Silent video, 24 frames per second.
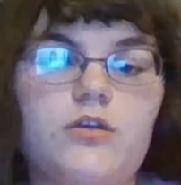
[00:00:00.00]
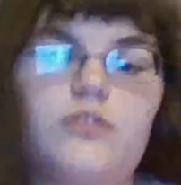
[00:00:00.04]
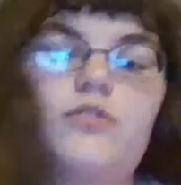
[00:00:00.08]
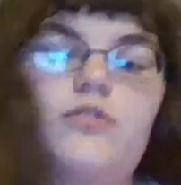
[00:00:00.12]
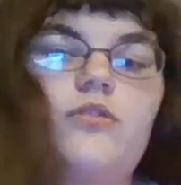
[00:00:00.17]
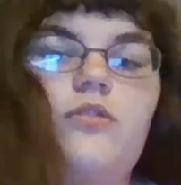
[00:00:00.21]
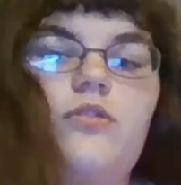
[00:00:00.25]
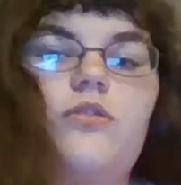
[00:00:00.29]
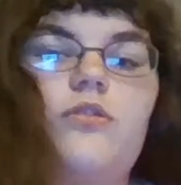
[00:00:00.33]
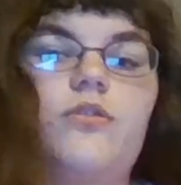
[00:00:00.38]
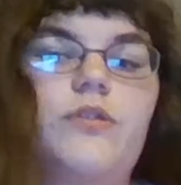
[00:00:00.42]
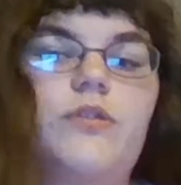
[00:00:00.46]

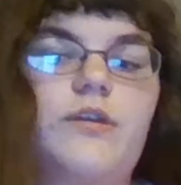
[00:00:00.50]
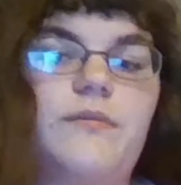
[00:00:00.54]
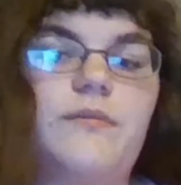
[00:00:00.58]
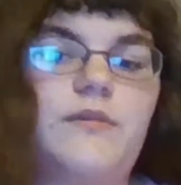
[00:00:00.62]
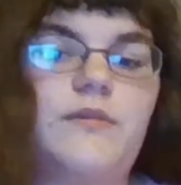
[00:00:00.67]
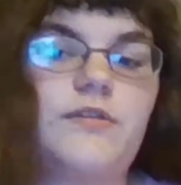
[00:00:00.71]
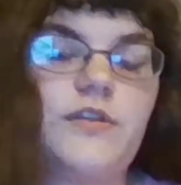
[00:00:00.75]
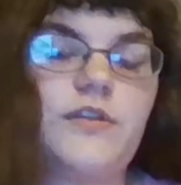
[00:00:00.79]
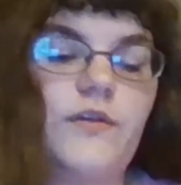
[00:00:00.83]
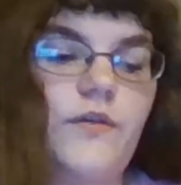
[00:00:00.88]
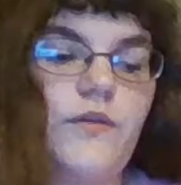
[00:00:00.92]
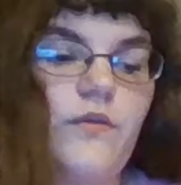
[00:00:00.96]
it can
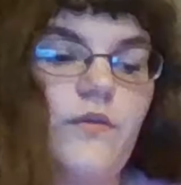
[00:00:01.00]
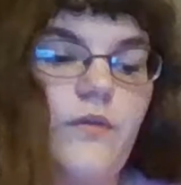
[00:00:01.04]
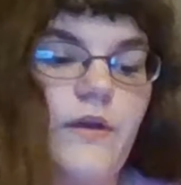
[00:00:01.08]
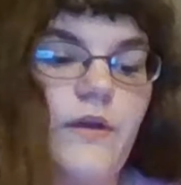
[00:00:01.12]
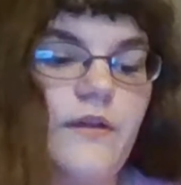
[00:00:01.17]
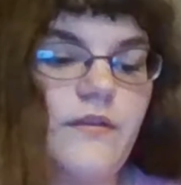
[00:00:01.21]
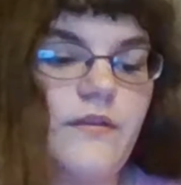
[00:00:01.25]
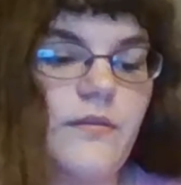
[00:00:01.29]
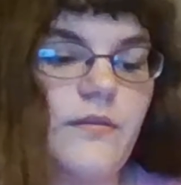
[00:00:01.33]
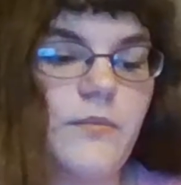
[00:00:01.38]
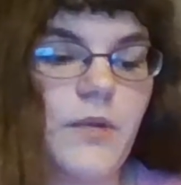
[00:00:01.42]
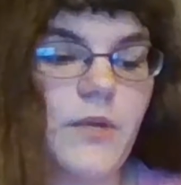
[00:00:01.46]
be so
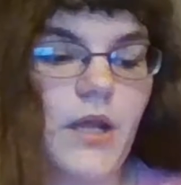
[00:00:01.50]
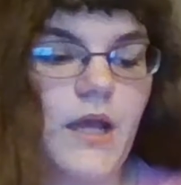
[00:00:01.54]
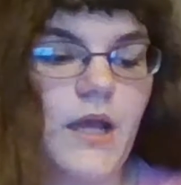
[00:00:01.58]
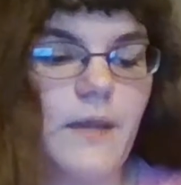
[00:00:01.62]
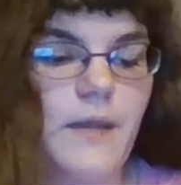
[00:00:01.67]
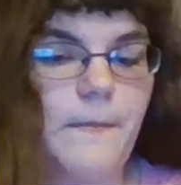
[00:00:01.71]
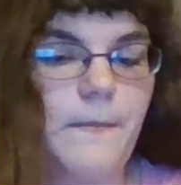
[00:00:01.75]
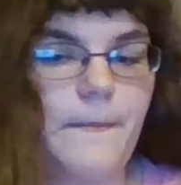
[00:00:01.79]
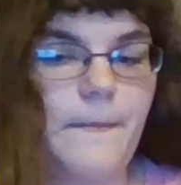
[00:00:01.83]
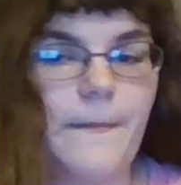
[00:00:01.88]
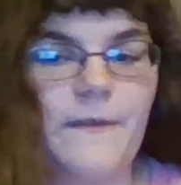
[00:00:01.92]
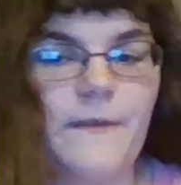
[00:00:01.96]
annoying
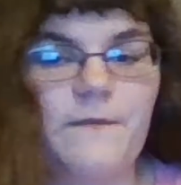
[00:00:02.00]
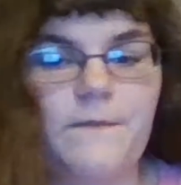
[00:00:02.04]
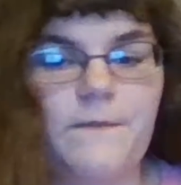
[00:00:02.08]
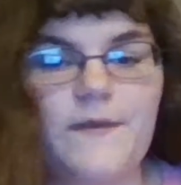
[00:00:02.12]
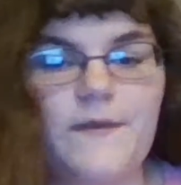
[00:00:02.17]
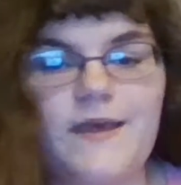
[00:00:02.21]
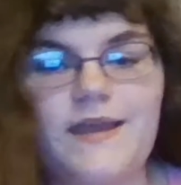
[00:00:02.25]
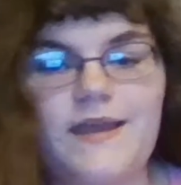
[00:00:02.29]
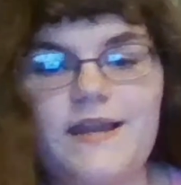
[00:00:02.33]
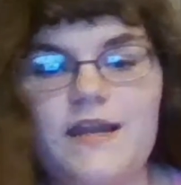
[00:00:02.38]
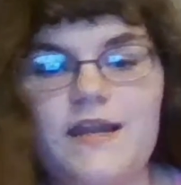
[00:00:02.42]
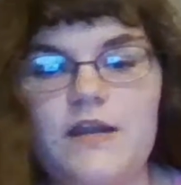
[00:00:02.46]
sometimes.
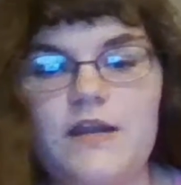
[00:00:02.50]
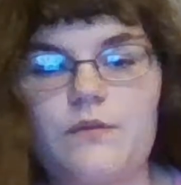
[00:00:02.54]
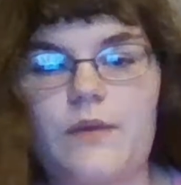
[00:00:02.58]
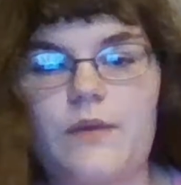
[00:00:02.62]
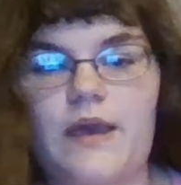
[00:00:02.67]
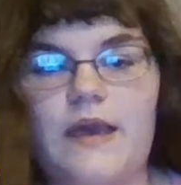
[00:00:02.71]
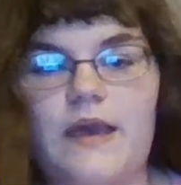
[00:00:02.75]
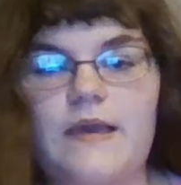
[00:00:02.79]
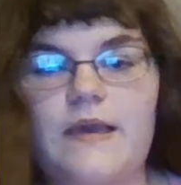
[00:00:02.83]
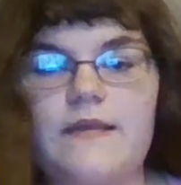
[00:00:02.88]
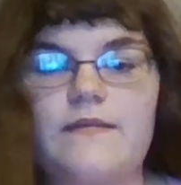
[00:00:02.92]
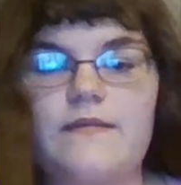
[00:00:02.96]
But
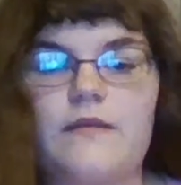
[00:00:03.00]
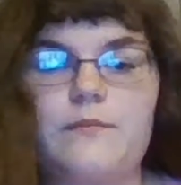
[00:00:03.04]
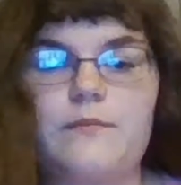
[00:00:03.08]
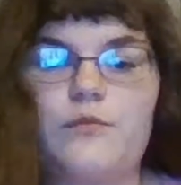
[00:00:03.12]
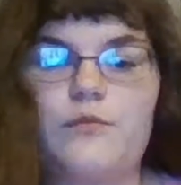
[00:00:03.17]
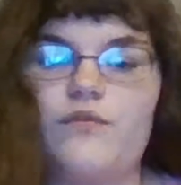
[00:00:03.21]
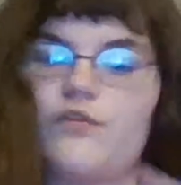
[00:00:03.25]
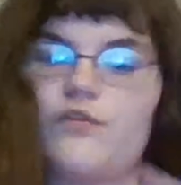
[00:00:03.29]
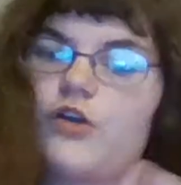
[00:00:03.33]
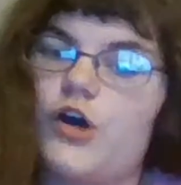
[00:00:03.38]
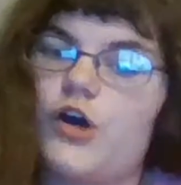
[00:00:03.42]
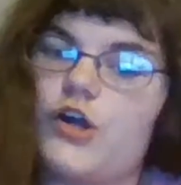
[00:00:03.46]
anyways,
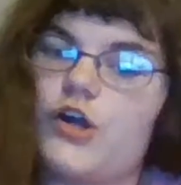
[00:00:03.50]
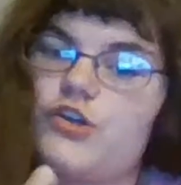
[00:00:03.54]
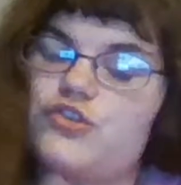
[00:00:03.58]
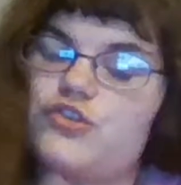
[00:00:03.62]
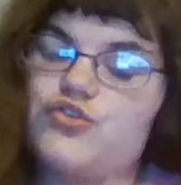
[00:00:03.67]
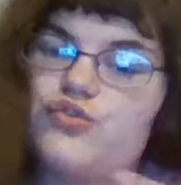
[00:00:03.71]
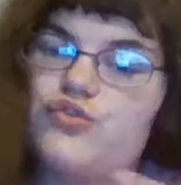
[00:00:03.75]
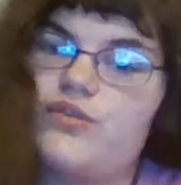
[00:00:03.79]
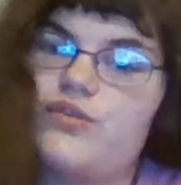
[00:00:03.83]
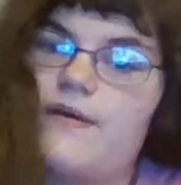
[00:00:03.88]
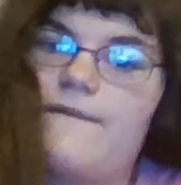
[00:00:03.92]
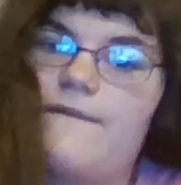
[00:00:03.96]
moving on
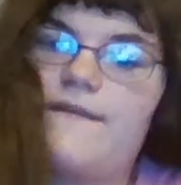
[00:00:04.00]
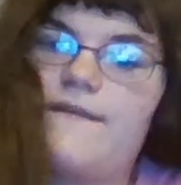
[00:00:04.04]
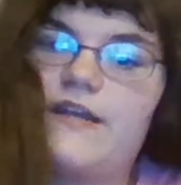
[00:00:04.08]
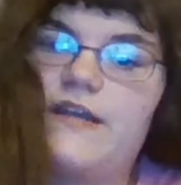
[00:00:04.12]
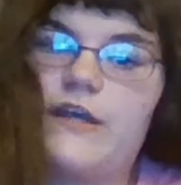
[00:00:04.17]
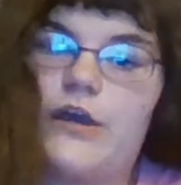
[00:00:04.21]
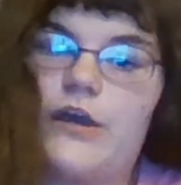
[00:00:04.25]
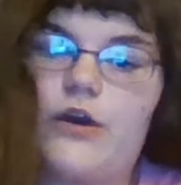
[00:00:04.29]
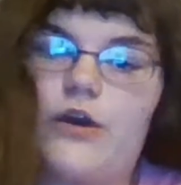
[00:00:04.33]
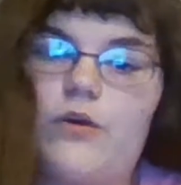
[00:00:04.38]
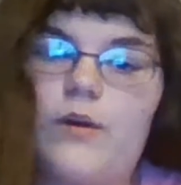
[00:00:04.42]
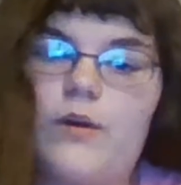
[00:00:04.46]
to the
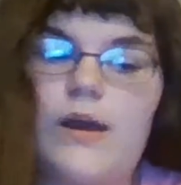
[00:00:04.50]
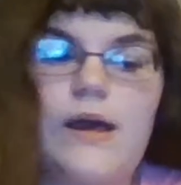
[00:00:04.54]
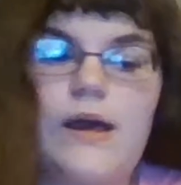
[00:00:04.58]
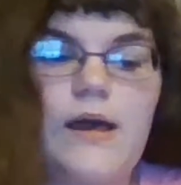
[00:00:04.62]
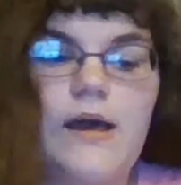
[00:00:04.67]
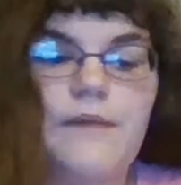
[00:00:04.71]
video.